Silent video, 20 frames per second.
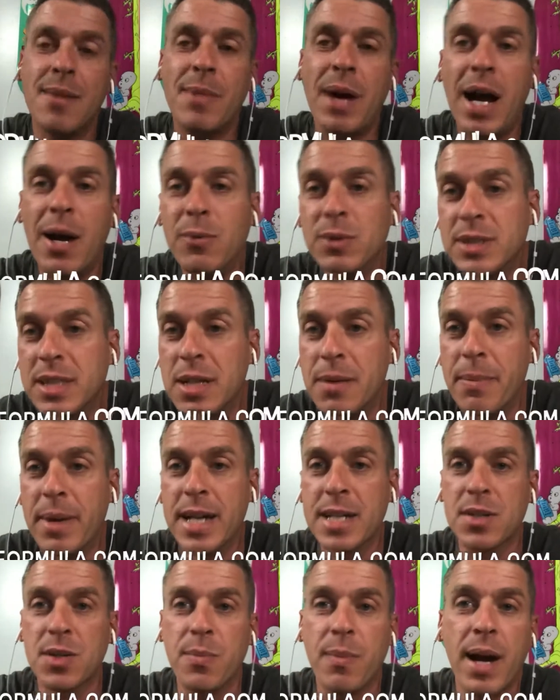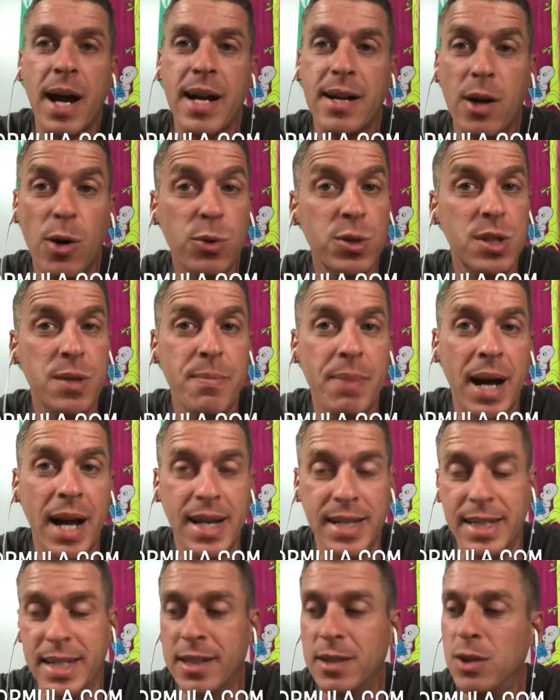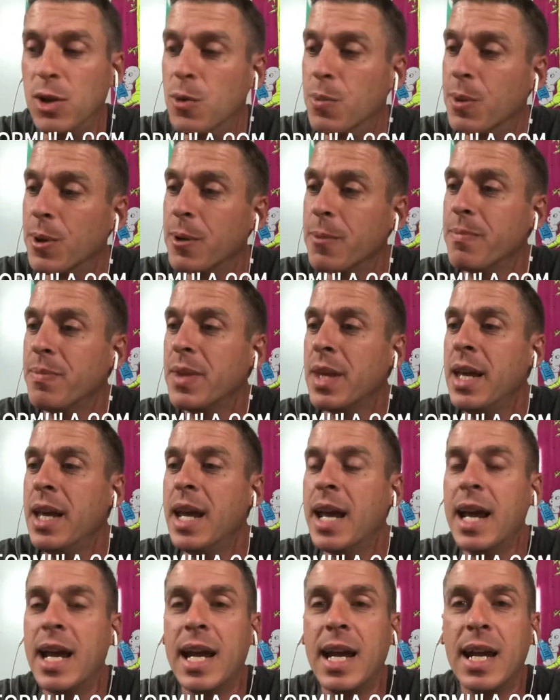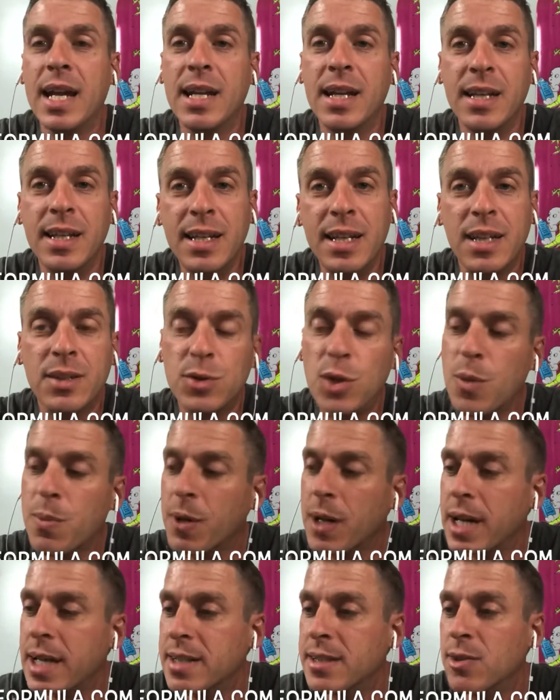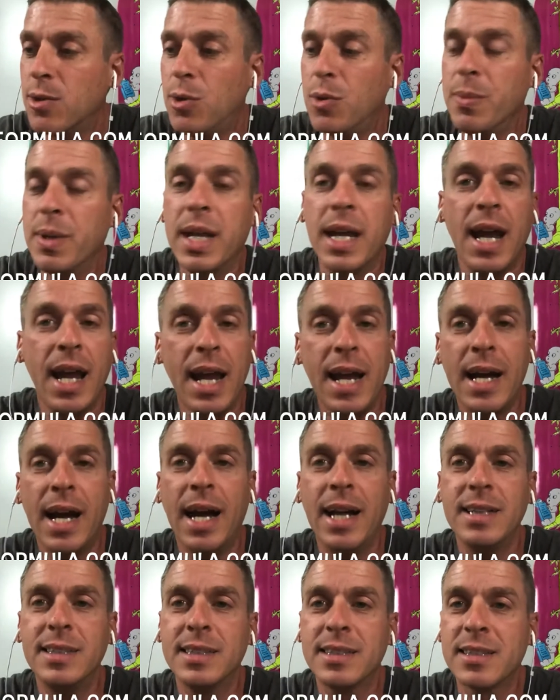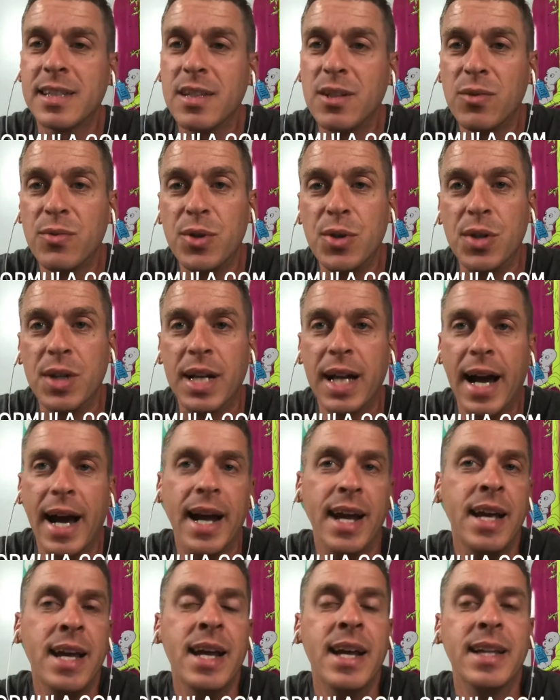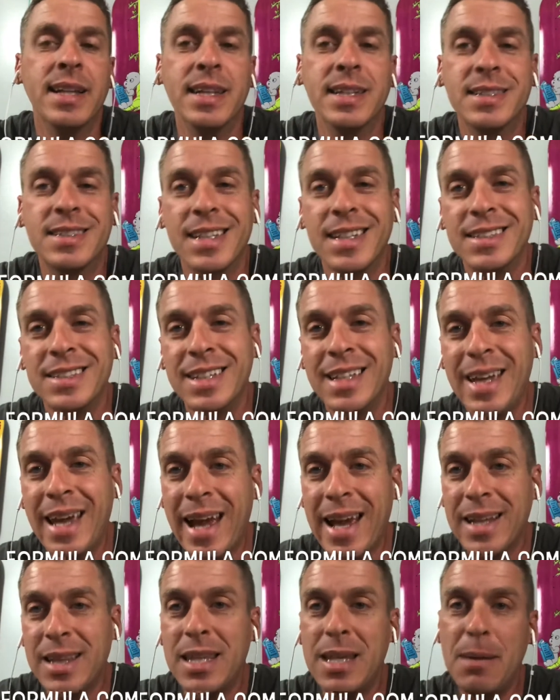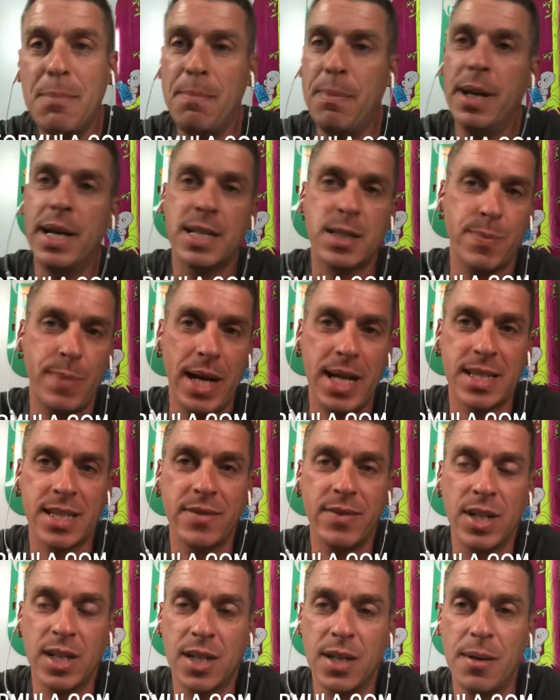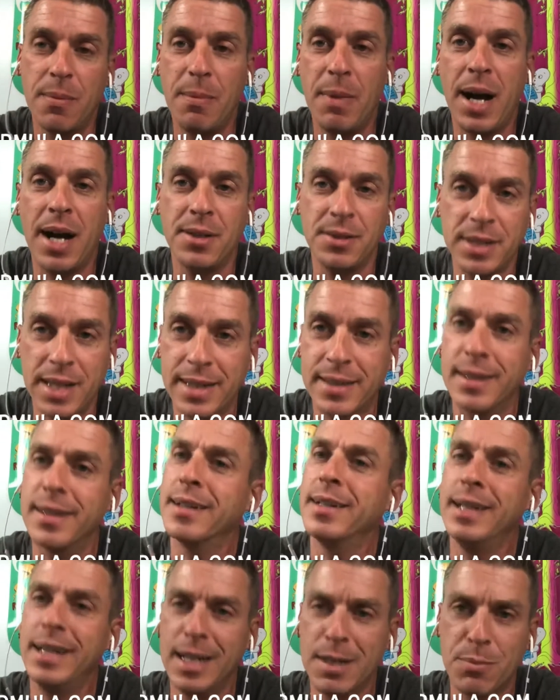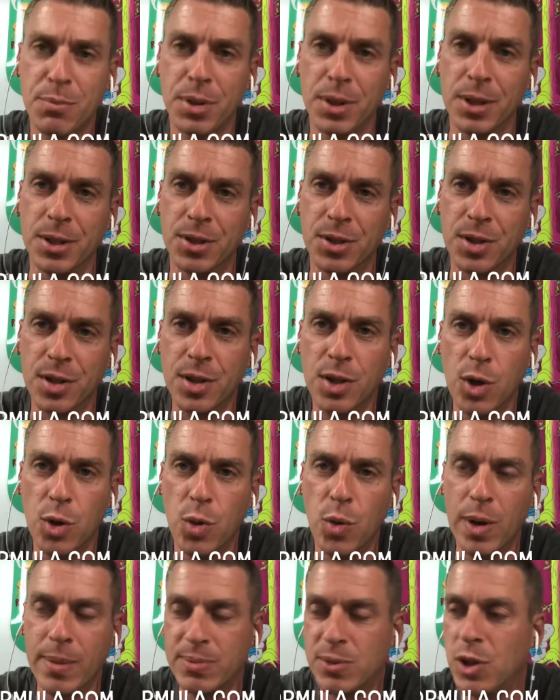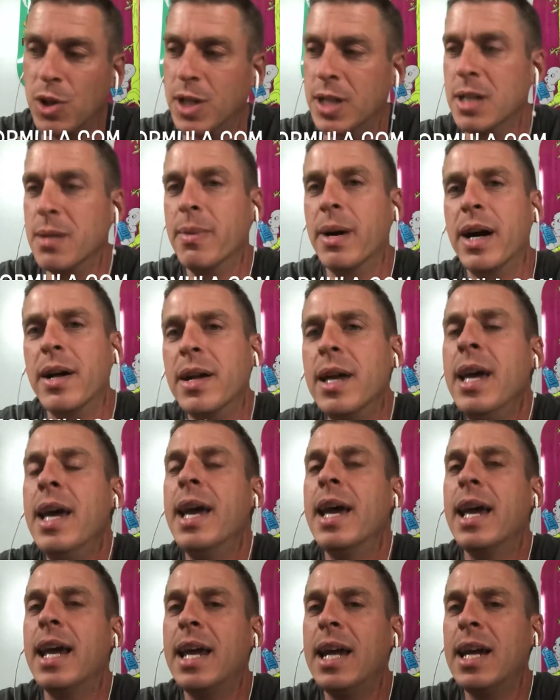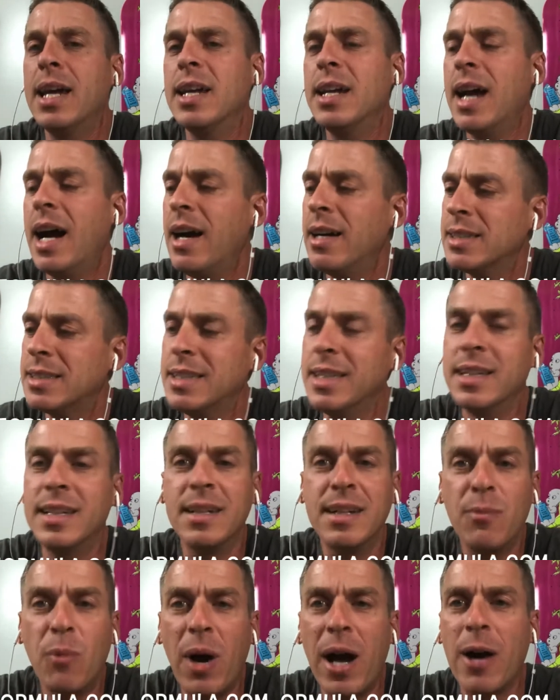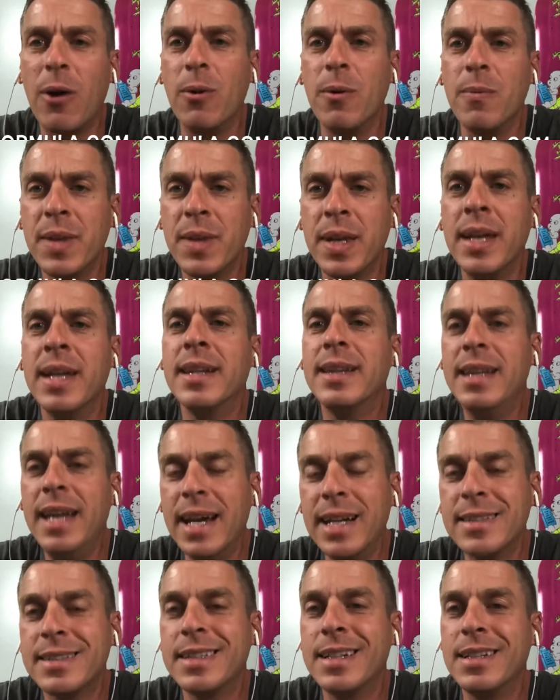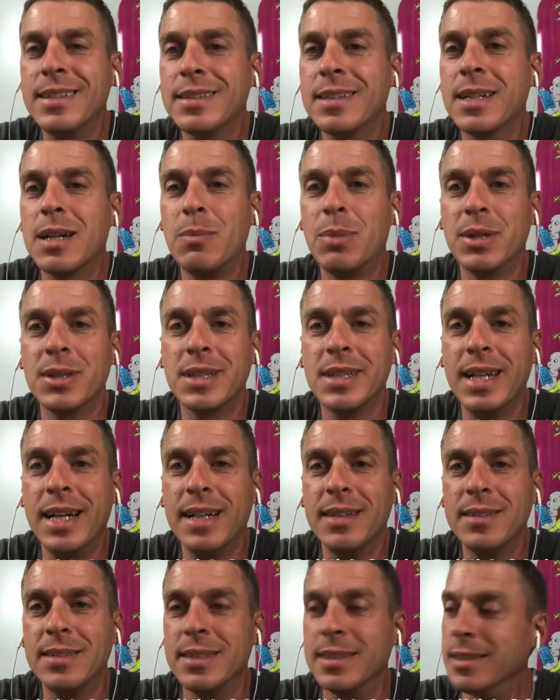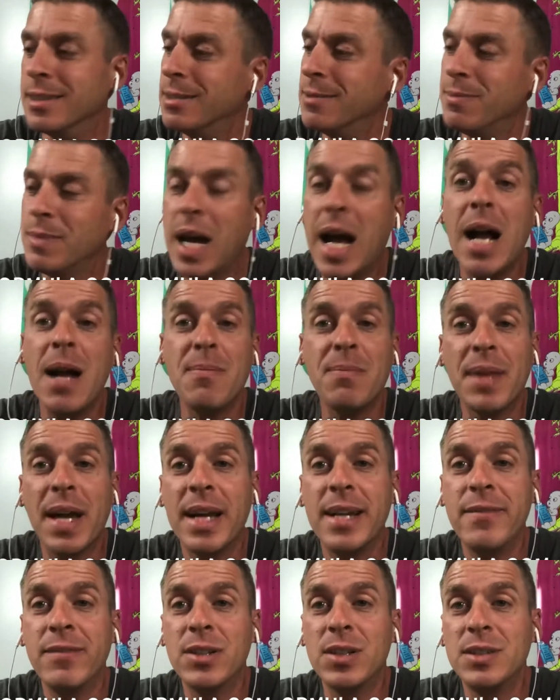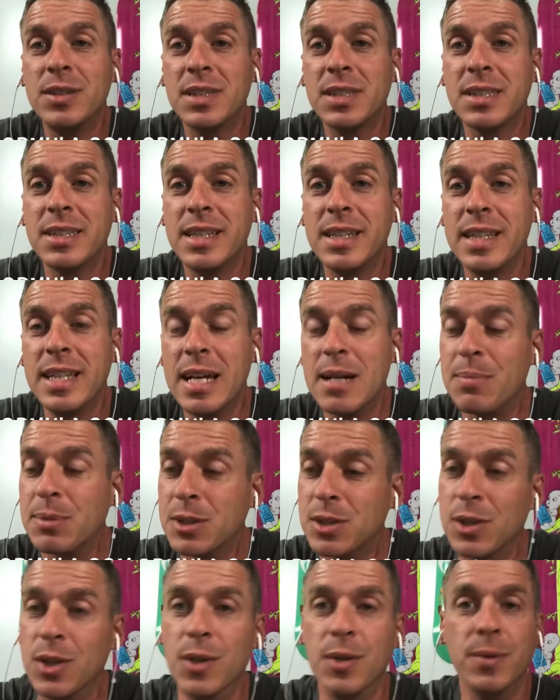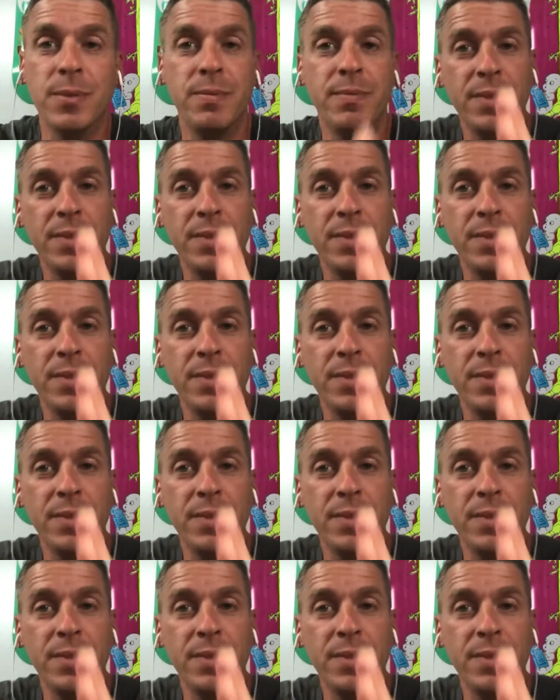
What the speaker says: I was in a mastermind hosted by Nick Loper. And Nick Loper had told me, hey, I just interviewed a guy that says he had the best passive income model out there. Pretty sure you know who I'm talking about. And I said, wow, that sounds like a bunch of nonsense. I'm not even gonna listen to the episode.